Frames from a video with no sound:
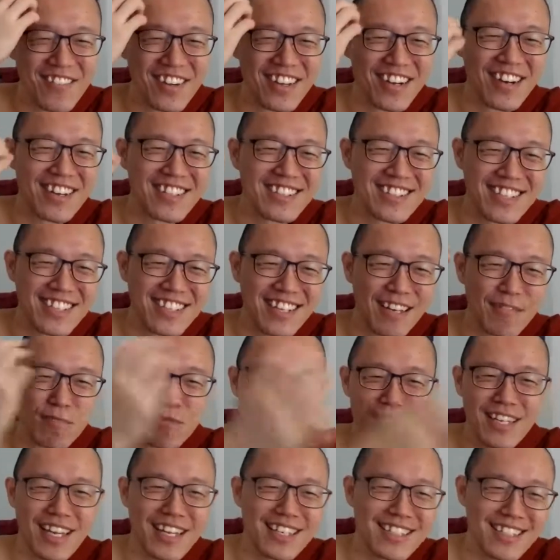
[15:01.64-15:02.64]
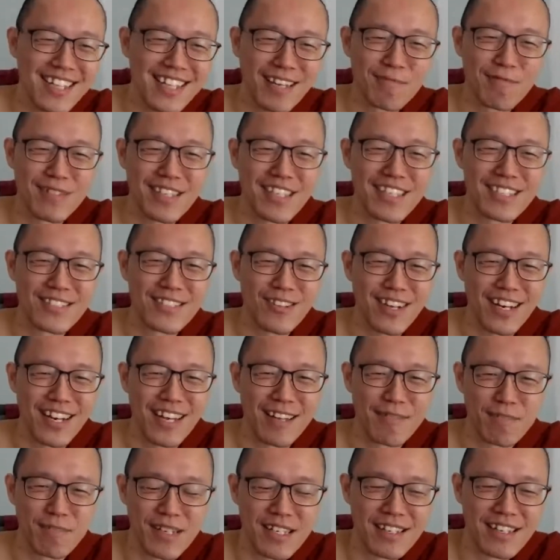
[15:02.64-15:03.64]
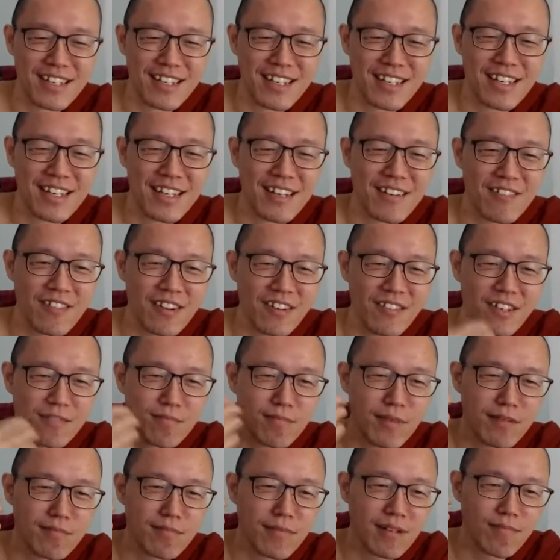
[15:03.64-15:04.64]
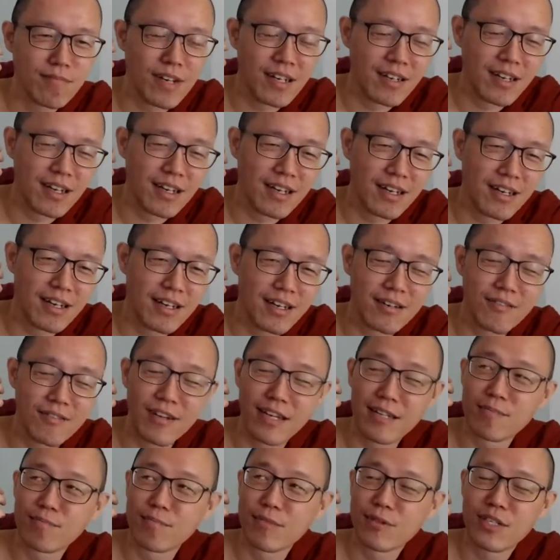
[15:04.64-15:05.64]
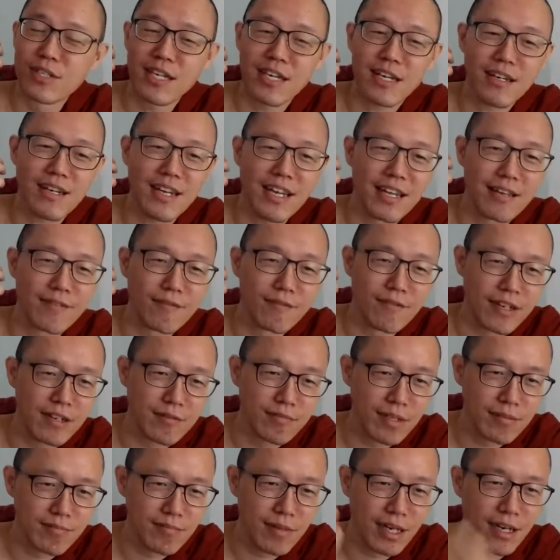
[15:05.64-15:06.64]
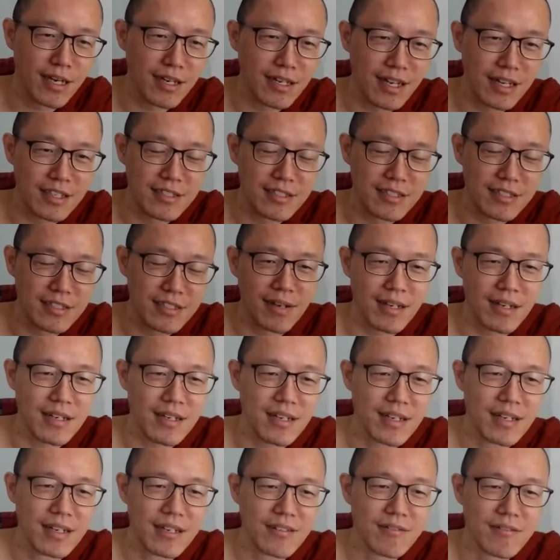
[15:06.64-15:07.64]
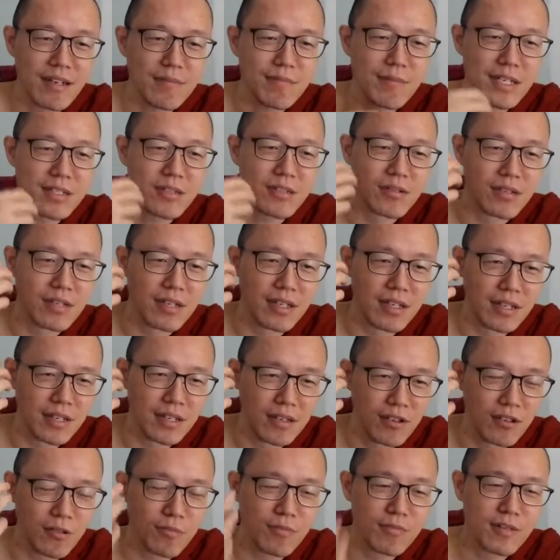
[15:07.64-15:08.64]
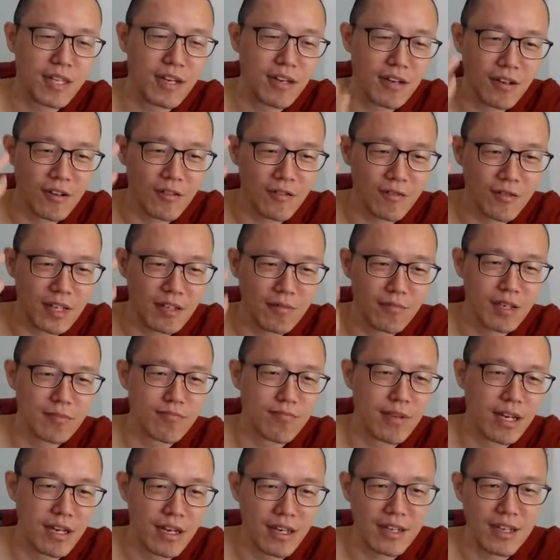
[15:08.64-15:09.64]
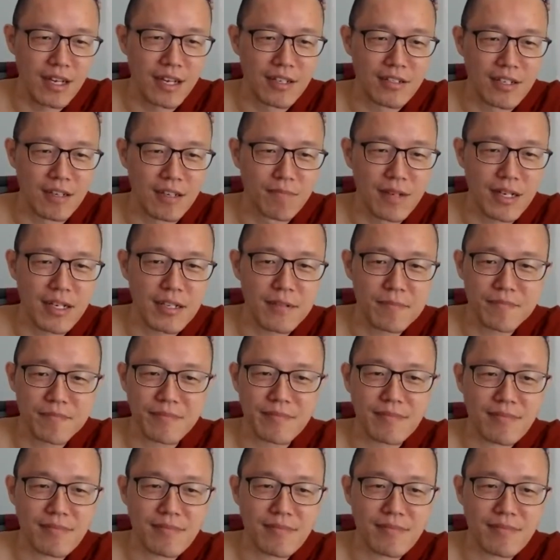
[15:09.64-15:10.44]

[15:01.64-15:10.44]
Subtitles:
Because in the Buddha's time, this is what happened. When Buddha and Venerable Mahakashyapa went back to the hometown of Venerable Mahakashyapa,